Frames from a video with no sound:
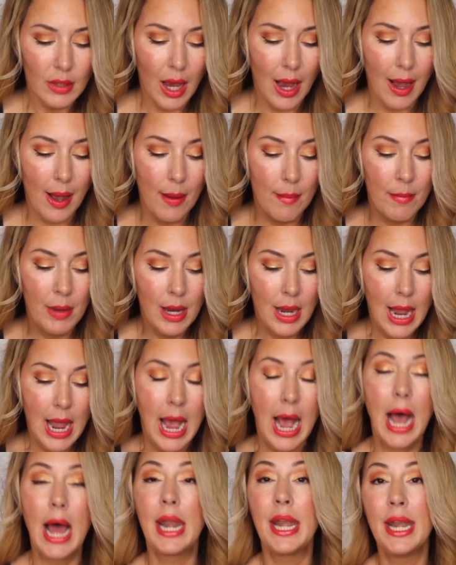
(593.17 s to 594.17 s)
A
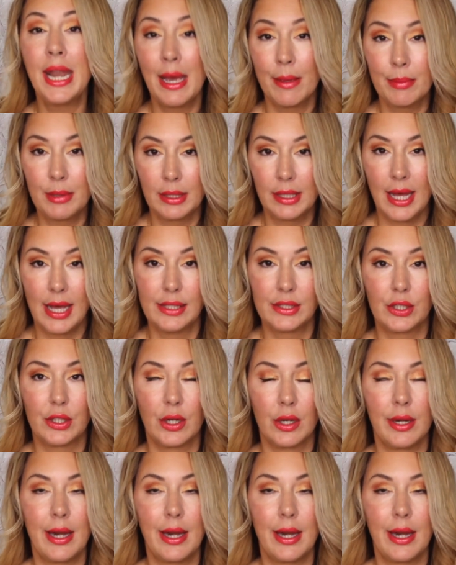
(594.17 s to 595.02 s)
nebulizer.